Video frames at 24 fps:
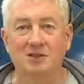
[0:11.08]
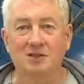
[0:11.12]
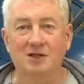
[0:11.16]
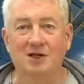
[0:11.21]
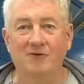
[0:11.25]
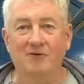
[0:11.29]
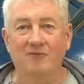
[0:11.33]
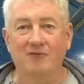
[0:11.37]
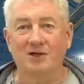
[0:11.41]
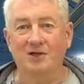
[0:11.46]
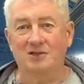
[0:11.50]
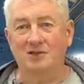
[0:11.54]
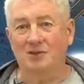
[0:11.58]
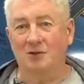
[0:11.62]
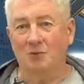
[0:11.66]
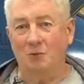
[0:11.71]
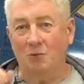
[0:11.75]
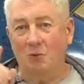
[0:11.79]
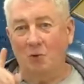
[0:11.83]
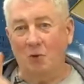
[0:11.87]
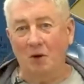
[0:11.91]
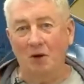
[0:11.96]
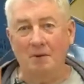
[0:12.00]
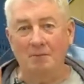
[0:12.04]
have less
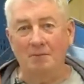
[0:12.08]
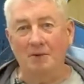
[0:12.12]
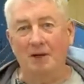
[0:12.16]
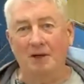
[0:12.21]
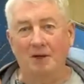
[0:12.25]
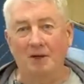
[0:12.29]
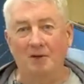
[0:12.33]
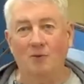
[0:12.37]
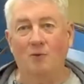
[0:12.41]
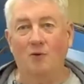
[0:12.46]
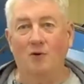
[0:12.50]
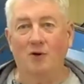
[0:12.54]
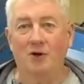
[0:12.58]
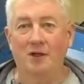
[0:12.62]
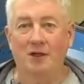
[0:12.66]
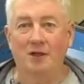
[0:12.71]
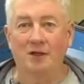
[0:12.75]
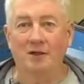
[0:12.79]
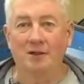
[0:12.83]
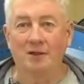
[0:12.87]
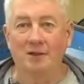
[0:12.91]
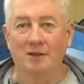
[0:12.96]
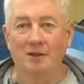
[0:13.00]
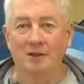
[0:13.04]
than 1 minute of warning,
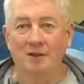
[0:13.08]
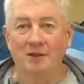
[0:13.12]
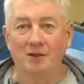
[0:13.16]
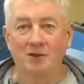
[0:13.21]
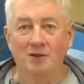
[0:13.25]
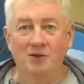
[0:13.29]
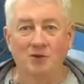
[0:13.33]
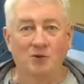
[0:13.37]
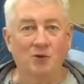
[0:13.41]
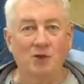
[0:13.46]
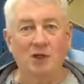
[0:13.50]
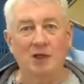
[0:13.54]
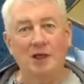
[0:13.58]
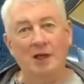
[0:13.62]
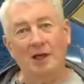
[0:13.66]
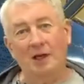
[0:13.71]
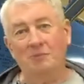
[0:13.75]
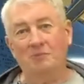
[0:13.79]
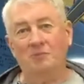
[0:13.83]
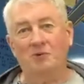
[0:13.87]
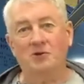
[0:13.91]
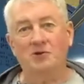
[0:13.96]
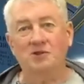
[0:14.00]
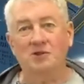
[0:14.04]

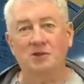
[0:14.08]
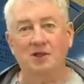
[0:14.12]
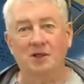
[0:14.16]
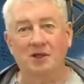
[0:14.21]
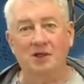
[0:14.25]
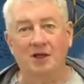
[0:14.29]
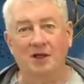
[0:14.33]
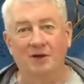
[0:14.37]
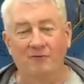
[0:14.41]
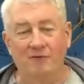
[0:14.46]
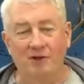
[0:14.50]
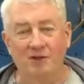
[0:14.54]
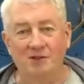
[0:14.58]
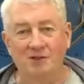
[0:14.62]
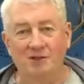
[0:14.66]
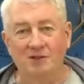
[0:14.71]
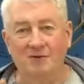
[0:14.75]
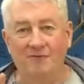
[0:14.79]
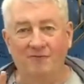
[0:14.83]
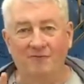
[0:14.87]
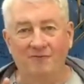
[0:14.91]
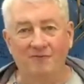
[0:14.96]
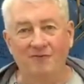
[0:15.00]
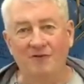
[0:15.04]
28% have less
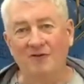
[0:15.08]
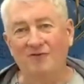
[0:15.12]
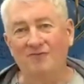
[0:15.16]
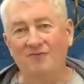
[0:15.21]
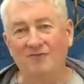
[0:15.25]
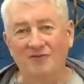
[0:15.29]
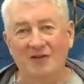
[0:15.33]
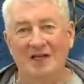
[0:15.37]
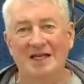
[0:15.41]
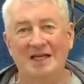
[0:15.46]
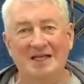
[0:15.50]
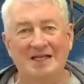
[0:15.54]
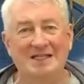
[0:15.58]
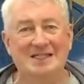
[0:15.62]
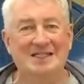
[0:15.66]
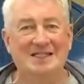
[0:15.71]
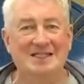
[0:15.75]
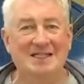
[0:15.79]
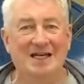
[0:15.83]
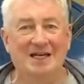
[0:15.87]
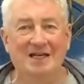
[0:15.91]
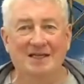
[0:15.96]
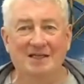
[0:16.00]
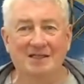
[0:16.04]
than 15
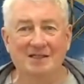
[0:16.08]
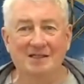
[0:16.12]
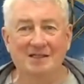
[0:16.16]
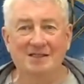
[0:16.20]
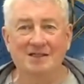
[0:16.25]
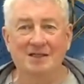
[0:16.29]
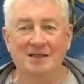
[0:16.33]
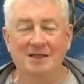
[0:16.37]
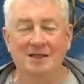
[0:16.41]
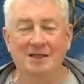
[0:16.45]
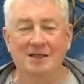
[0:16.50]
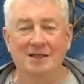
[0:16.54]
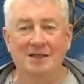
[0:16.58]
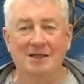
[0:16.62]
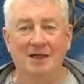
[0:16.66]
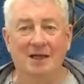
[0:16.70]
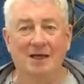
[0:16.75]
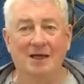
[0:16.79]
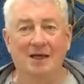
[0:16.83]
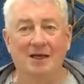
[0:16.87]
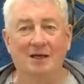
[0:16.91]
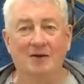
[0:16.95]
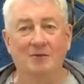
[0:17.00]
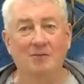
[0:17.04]
seconds,
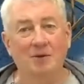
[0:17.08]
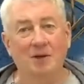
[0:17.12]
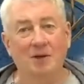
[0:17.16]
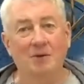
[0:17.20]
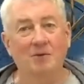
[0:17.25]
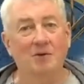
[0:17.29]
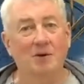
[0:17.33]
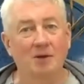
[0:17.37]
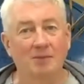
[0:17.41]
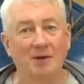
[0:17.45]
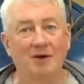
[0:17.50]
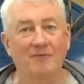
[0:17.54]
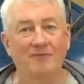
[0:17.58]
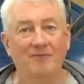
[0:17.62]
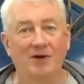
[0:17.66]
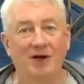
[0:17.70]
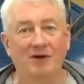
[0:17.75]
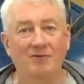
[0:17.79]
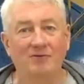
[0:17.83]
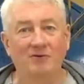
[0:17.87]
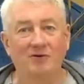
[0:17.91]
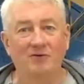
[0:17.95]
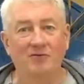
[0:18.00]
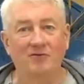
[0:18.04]
and oh, by the way, about
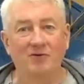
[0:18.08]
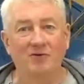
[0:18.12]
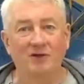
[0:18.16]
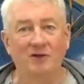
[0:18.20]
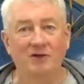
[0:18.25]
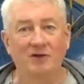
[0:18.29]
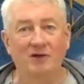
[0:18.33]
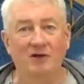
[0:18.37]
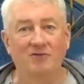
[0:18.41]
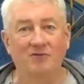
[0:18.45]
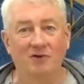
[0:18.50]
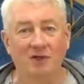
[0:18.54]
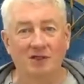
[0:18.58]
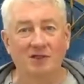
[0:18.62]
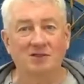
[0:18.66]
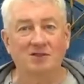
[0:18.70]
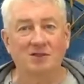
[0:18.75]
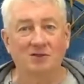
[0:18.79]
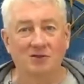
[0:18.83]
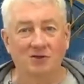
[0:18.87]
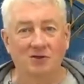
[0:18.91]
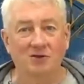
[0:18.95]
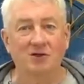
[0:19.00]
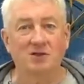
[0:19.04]
500 feet, you have less
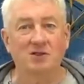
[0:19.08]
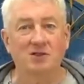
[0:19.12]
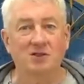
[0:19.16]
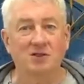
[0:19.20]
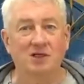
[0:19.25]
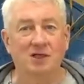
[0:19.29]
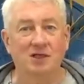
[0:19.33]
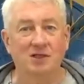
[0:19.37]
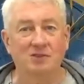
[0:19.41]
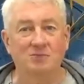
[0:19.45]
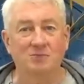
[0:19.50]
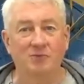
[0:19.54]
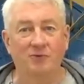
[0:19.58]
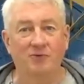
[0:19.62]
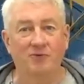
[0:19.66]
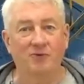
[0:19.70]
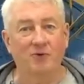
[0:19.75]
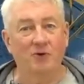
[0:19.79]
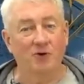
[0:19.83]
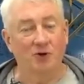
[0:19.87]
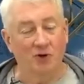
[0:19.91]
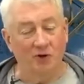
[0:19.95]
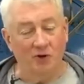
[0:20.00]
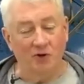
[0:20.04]
than 30 seconds
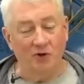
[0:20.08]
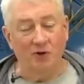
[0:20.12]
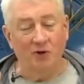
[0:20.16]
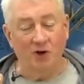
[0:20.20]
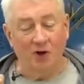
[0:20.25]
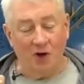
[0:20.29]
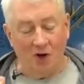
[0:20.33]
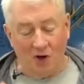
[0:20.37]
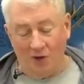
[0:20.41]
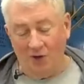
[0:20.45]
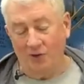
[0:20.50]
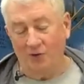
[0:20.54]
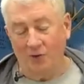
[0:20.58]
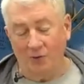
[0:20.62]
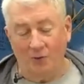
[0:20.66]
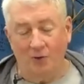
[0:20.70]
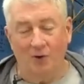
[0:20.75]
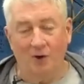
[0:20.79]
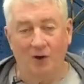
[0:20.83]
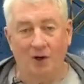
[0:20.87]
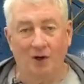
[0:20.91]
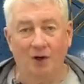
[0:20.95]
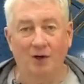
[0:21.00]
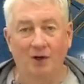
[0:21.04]
before you're on the
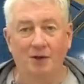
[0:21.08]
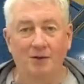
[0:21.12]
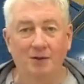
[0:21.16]
water.